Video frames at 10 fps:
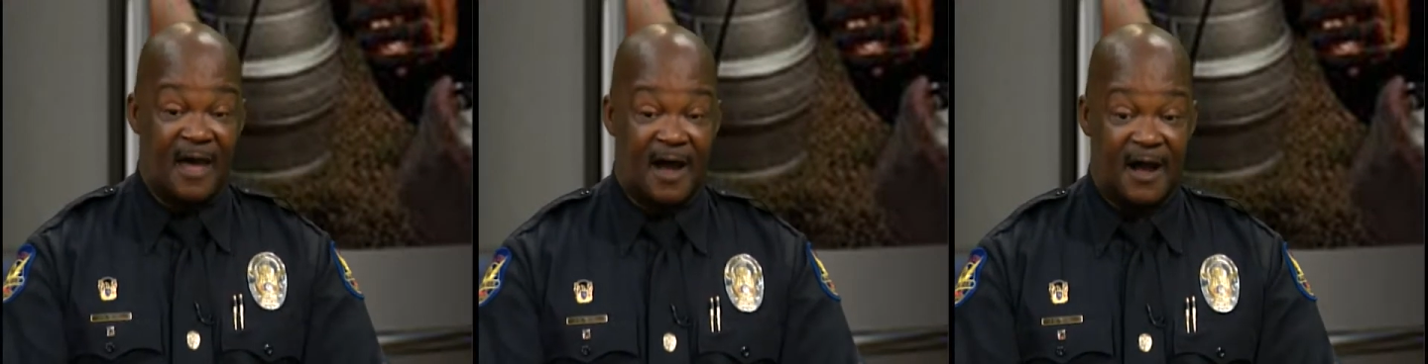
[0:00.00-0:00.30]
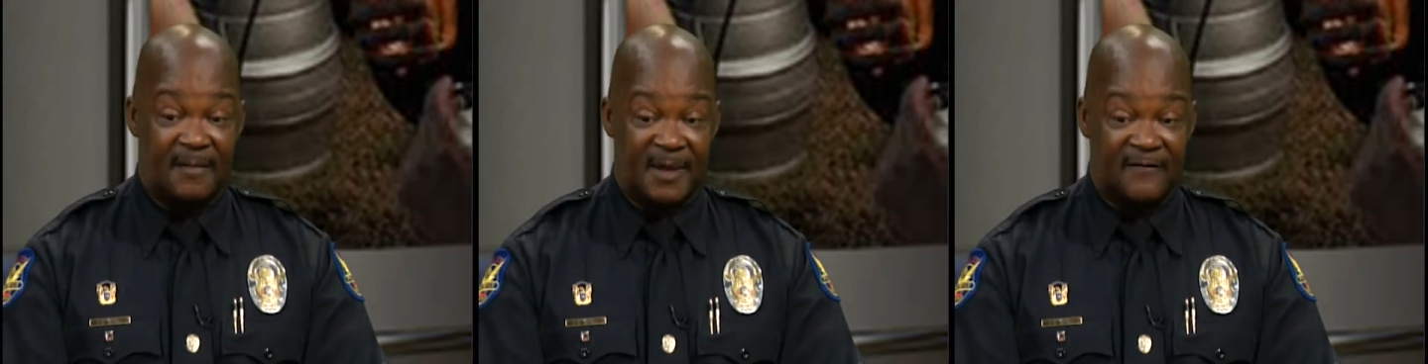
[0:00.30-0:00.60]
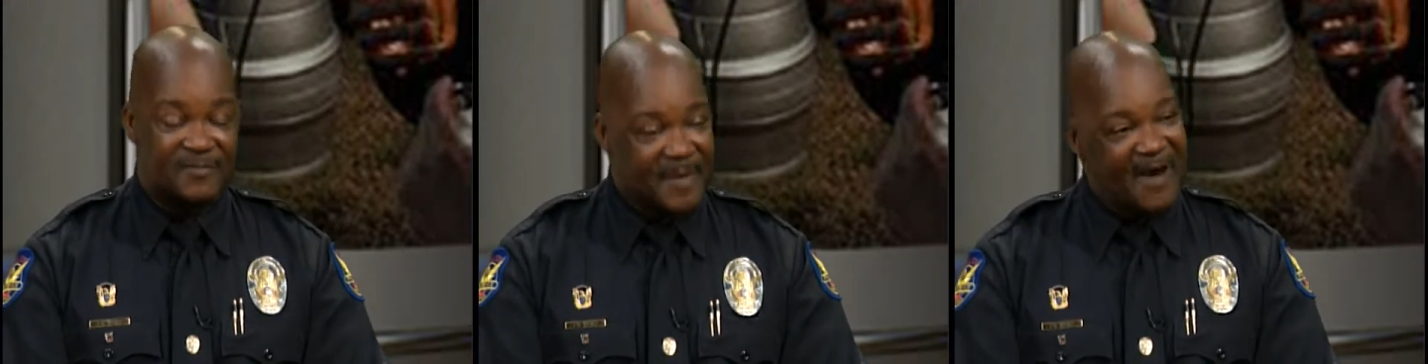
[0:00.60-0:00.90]
Um,
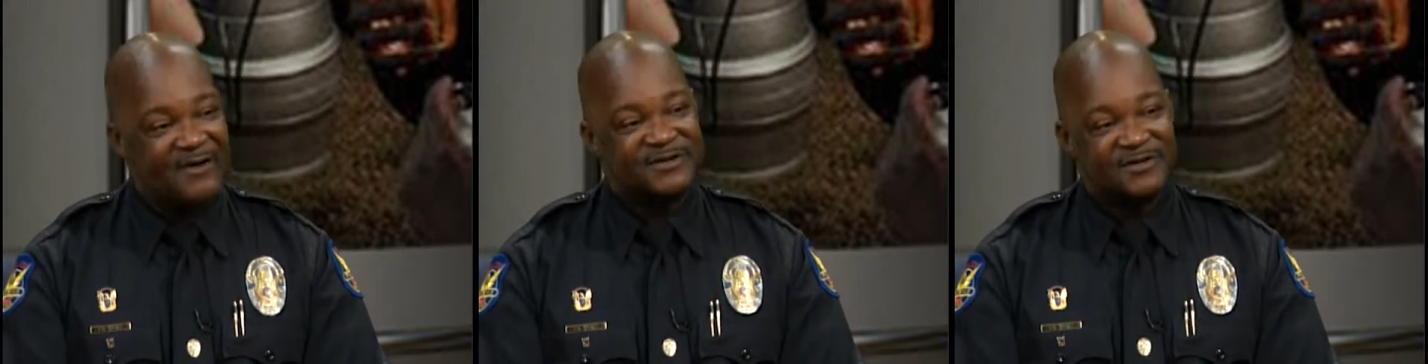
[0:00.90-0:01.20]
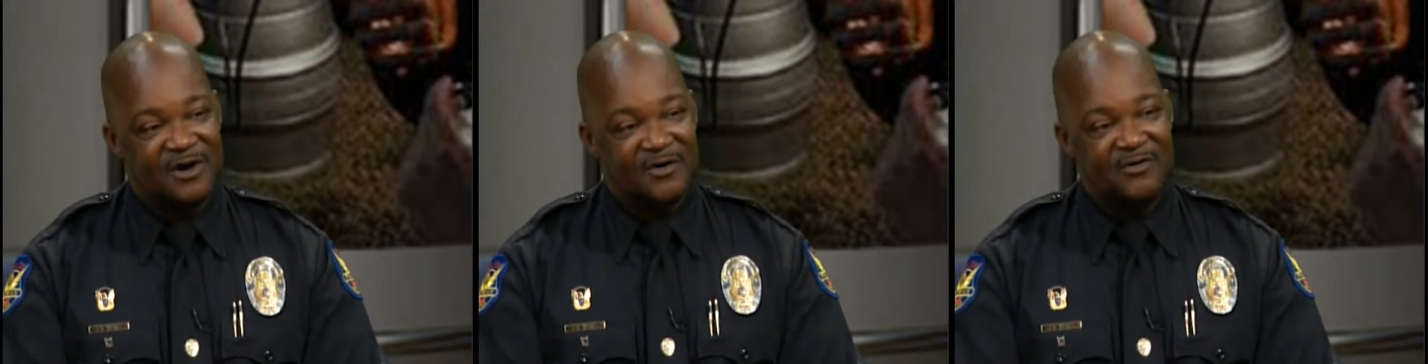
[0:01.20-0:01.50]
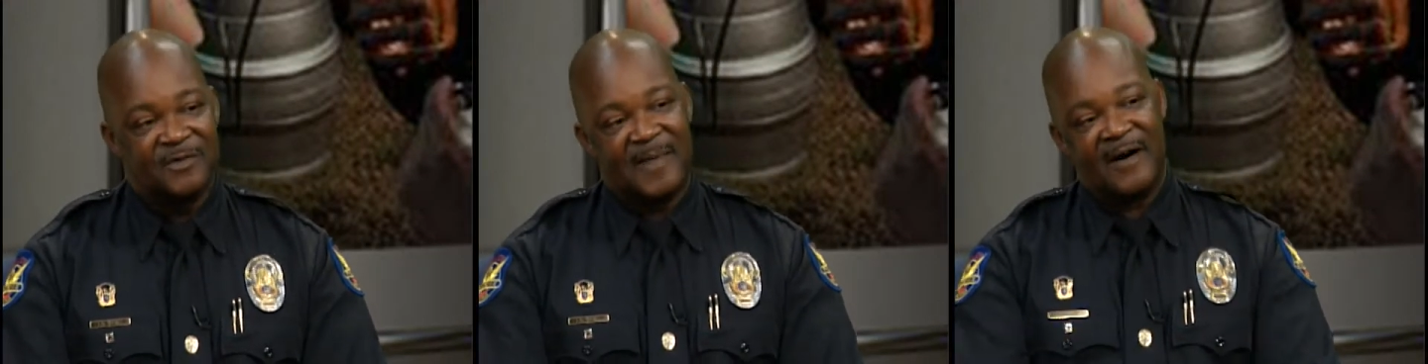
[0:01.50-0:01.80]
if the parents
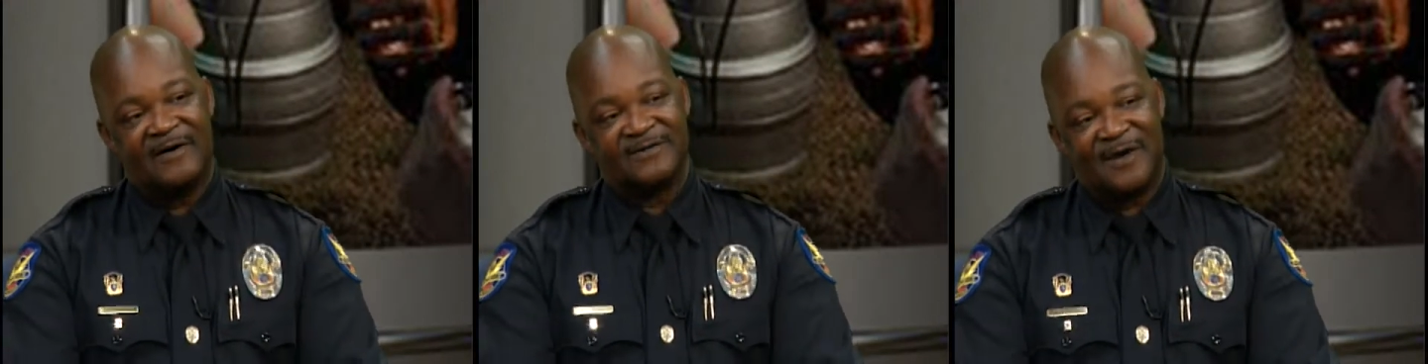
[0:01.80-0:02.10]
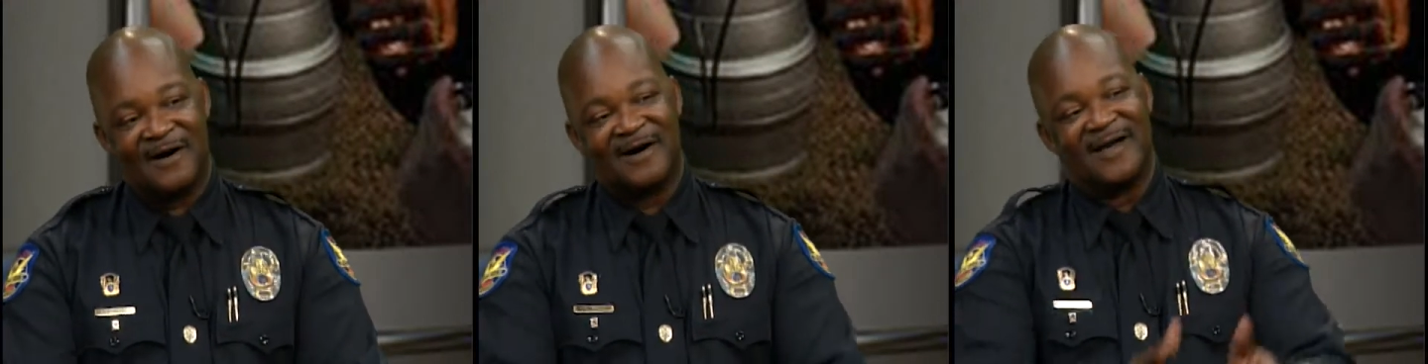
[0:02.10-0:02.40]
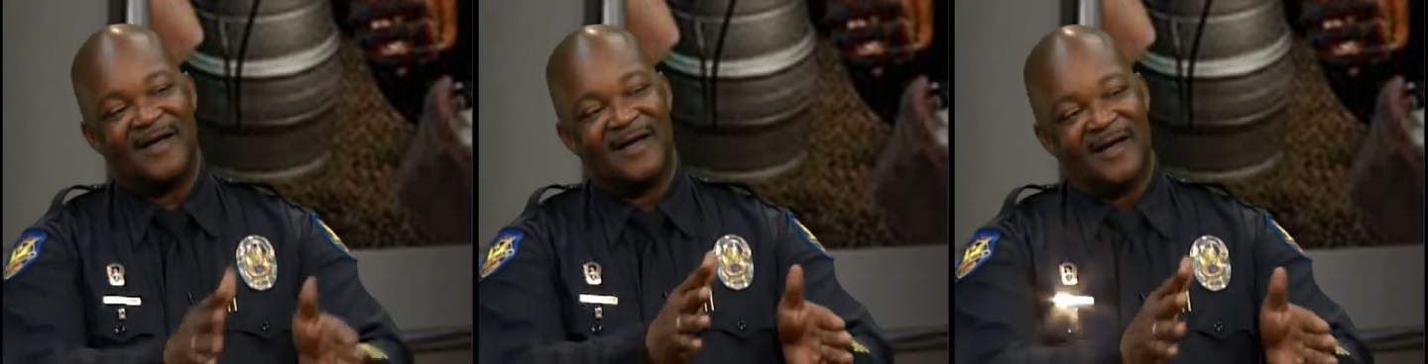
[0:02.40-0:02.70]
know who the parents are